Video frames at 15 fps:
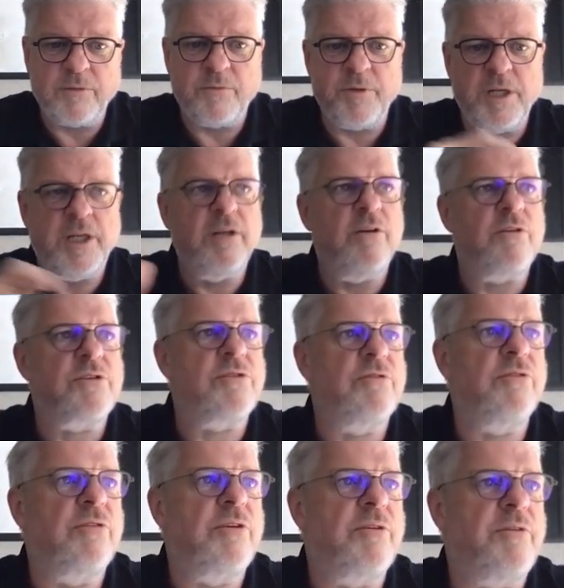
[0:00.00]
we
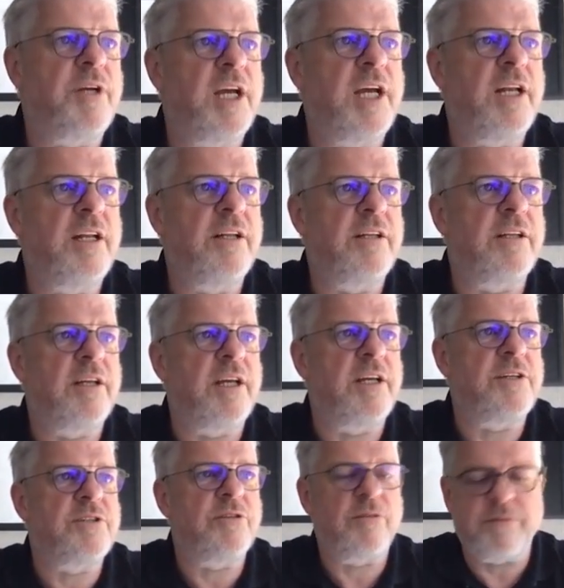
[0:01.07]
also created
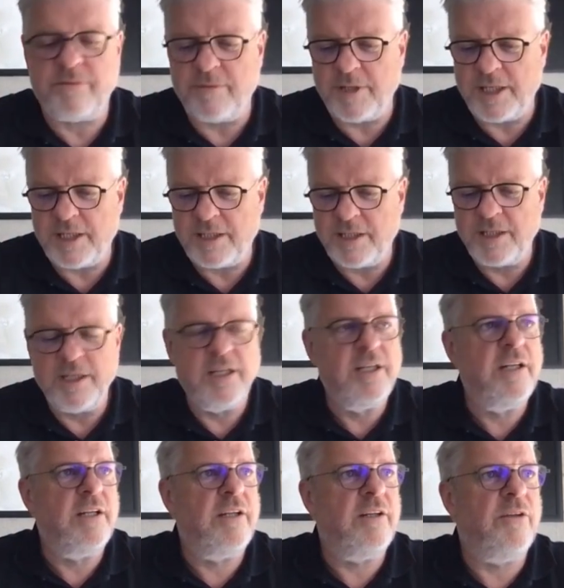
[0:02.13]
a software
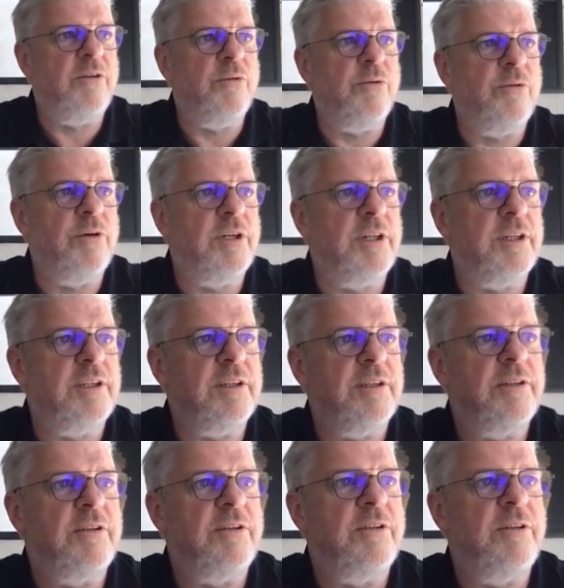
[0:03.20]

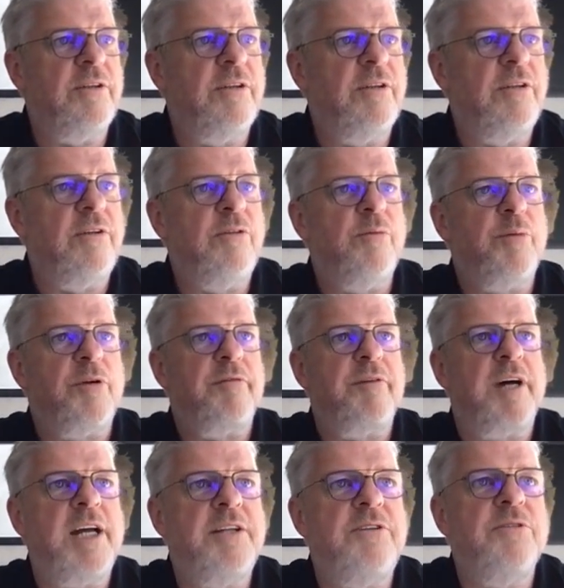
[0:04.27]
to to
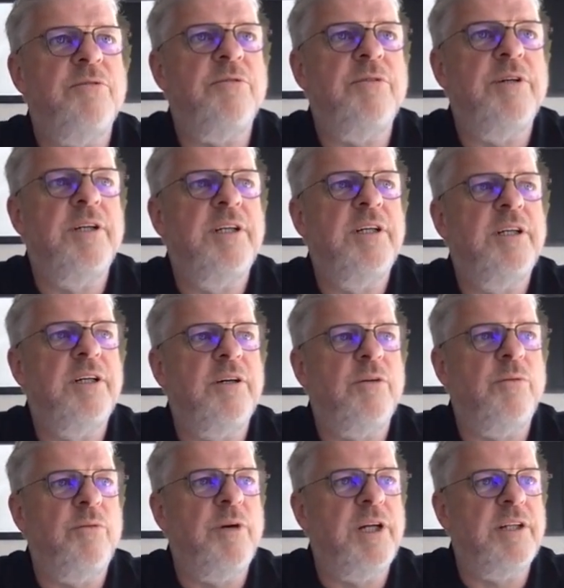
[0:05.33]
provide you
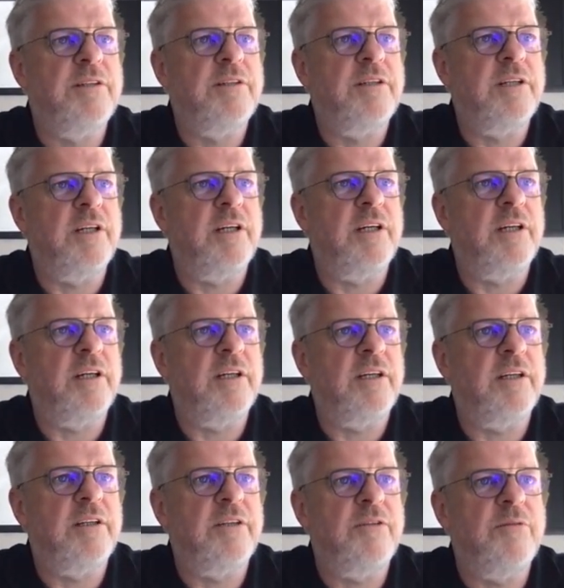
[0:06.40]
with
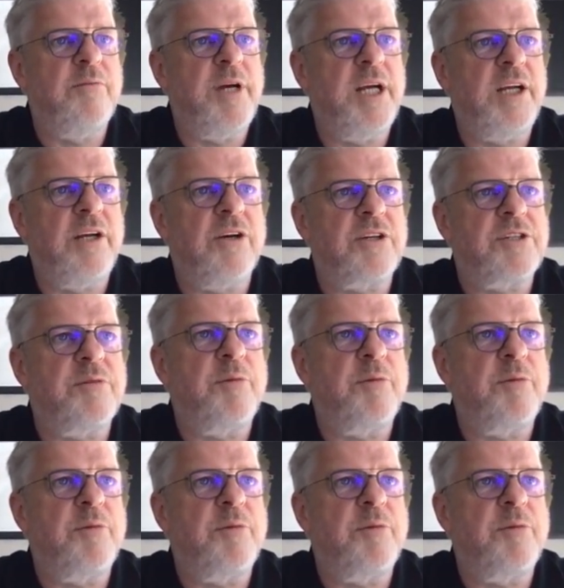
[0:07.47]
to make customer